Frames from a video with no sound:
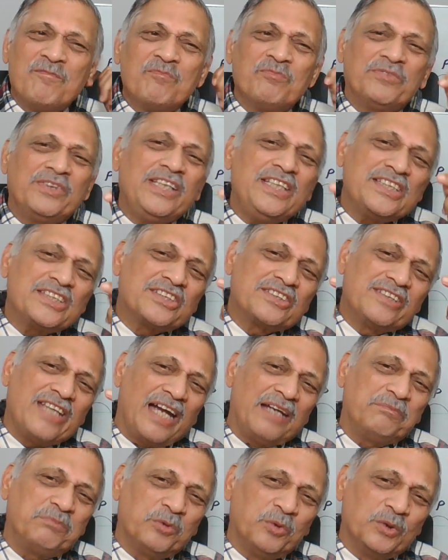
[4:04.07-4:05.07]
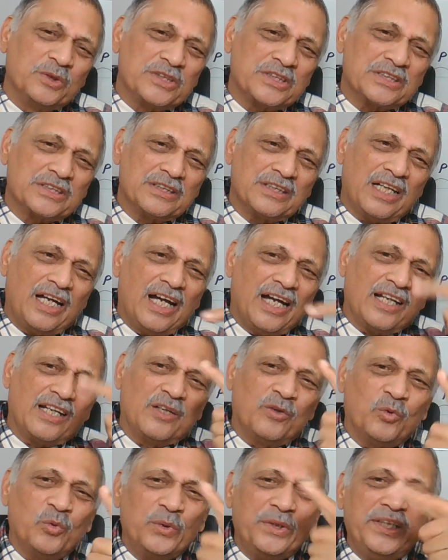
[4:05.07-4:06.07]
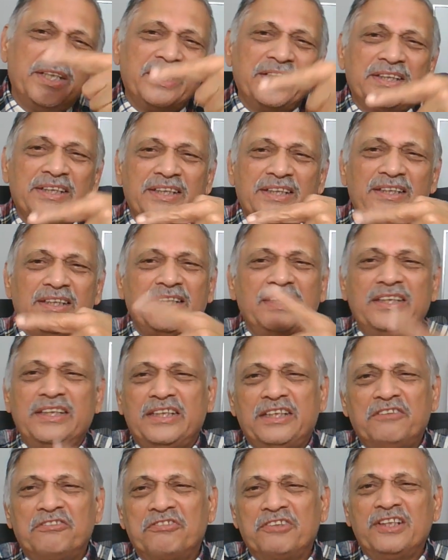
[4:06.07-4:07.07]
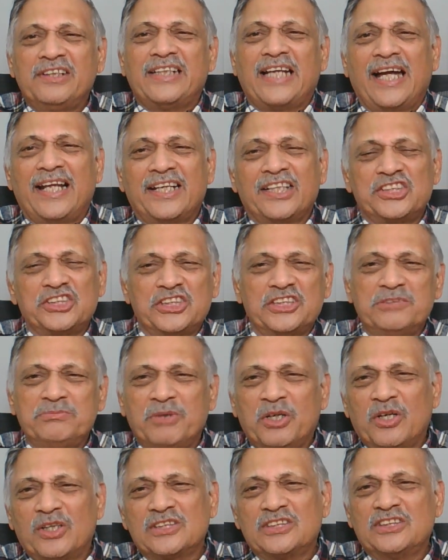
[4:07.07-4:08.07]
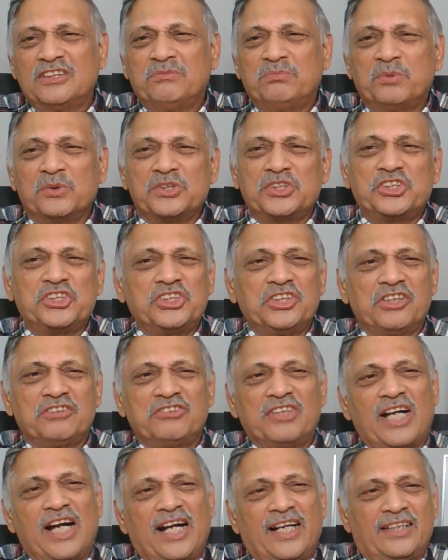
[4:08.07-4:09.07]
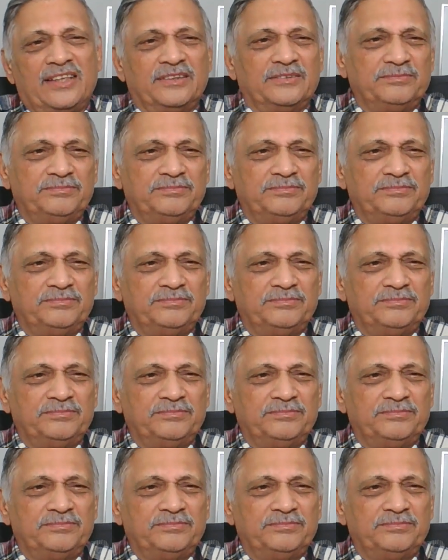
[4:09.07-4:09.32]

These dipoles are oriented in different directions because of the position of the heart.